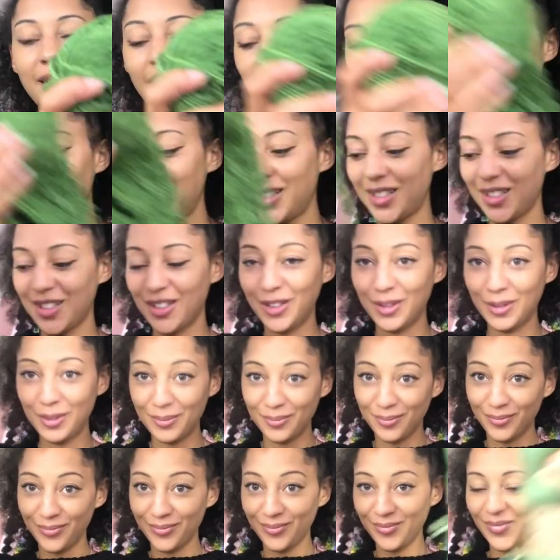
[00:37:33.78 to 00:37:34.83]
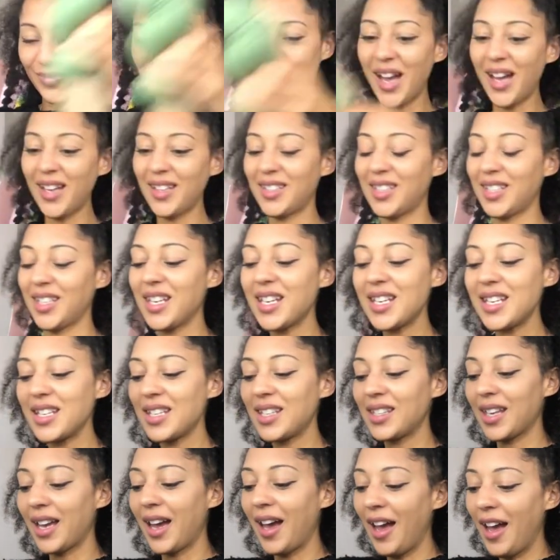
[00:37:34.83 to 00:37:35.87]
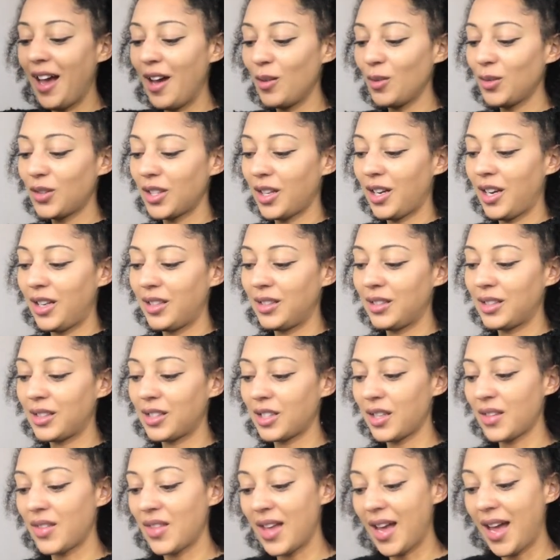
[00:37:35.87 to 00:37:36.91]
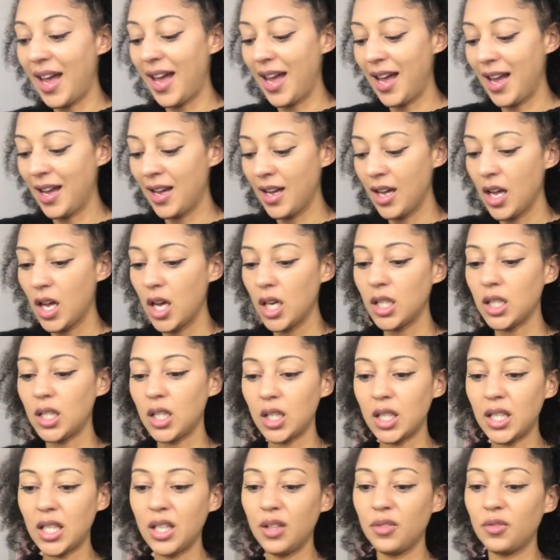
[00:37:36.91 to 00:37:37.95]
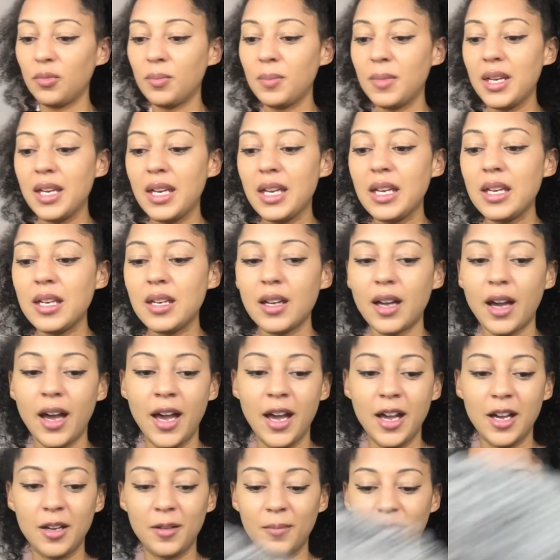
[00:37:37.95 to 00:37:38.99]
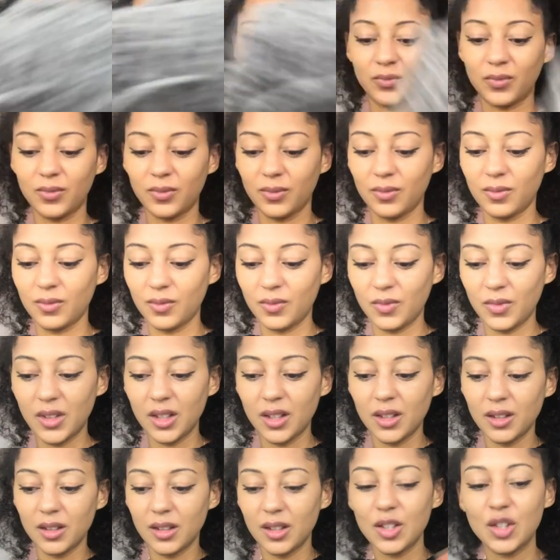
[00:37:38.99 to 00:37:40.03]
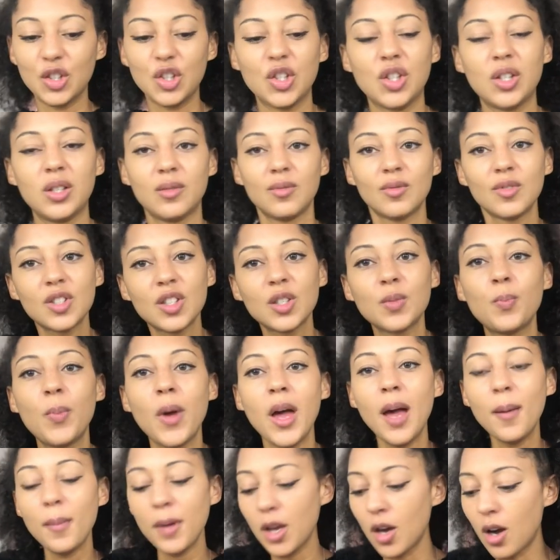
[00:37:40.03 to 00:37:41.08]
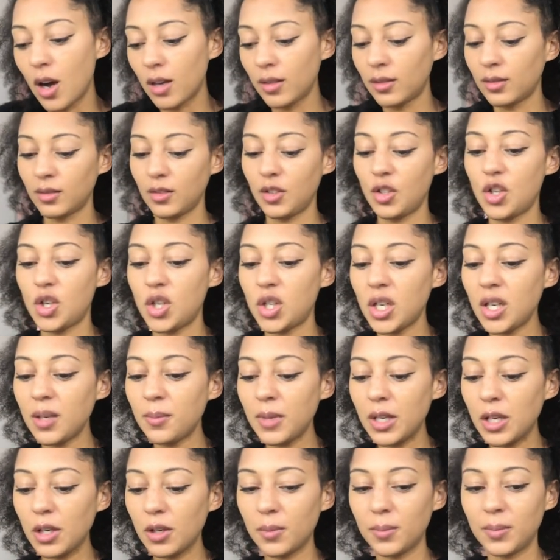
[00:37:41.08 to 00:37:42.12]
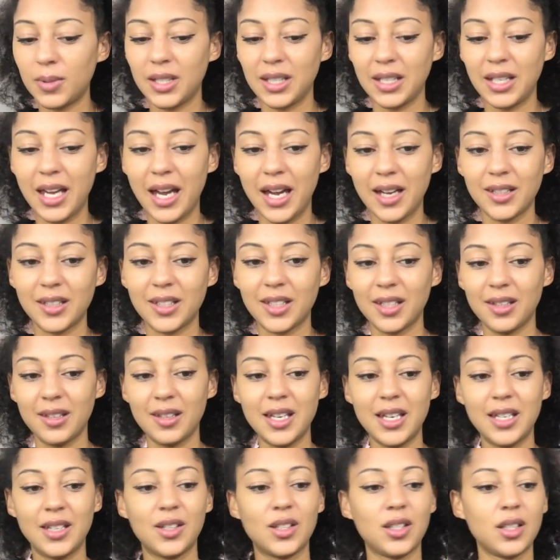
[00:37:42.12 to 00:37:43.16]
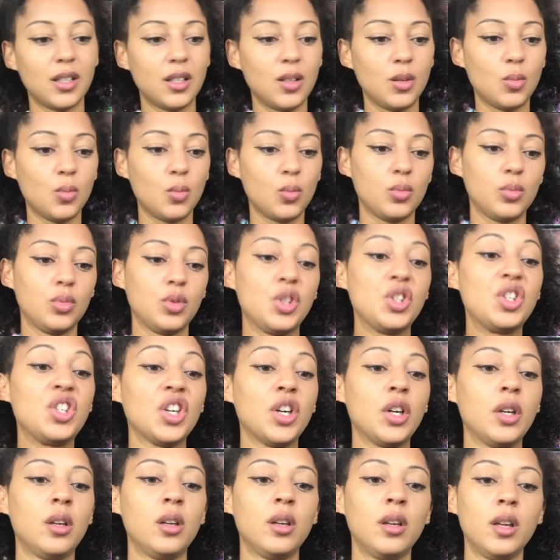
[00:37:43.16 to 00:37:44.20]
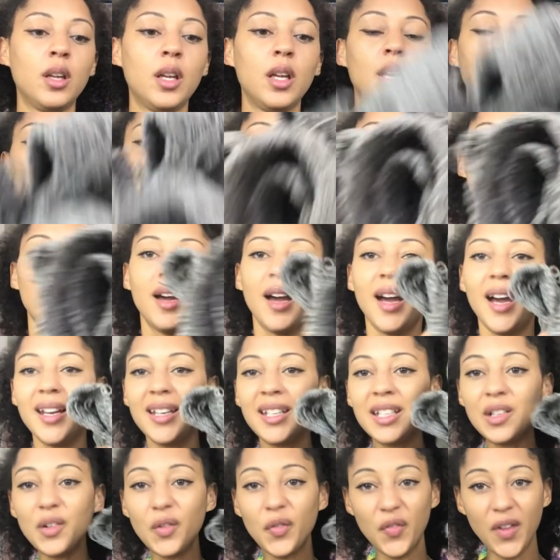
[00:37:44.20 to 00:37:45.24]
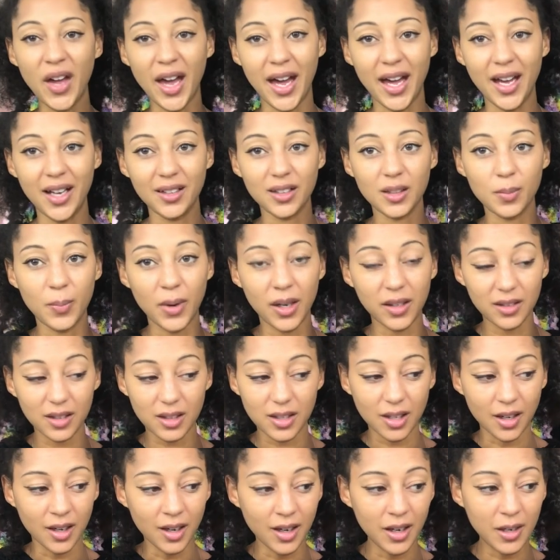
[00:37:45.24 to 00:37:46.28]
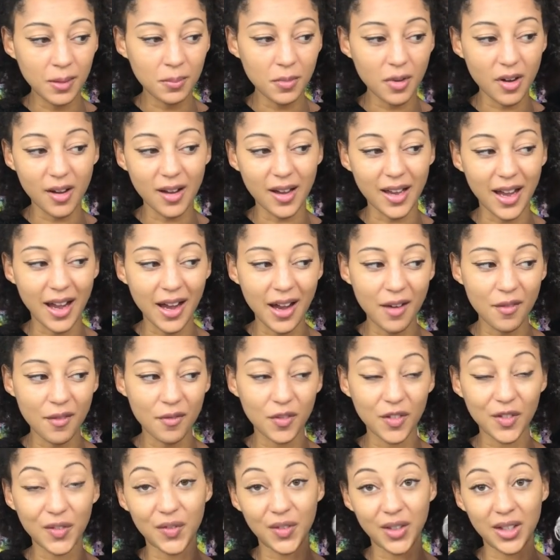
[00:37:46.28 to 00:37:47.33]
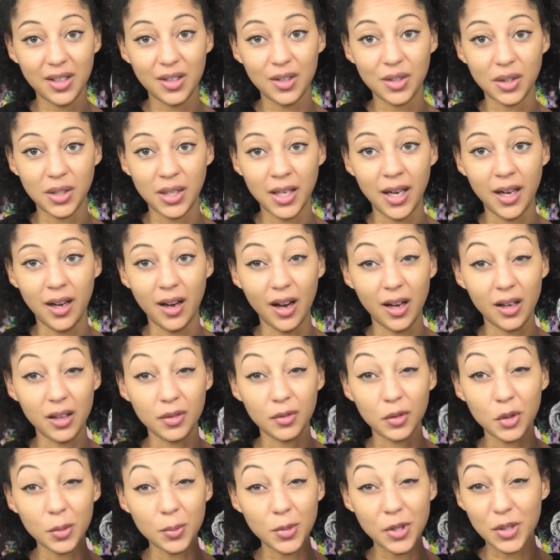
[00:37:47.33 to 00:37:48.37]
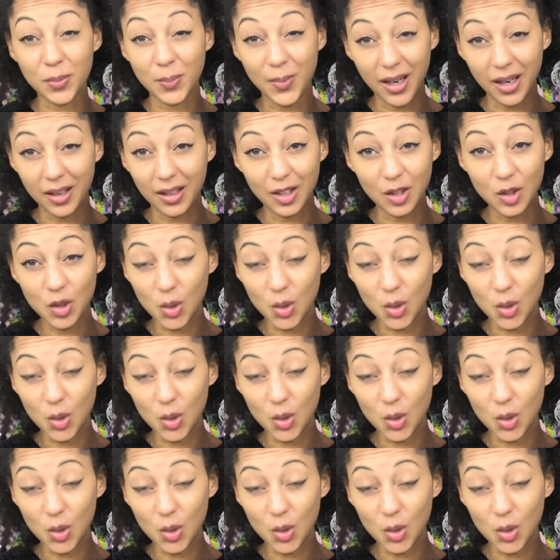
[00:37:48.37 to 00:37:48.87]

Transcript: yes, that is out and there to give me, to spur me on, G me up to get this done. And in effect, by the time I have finished it, I'll have almost made it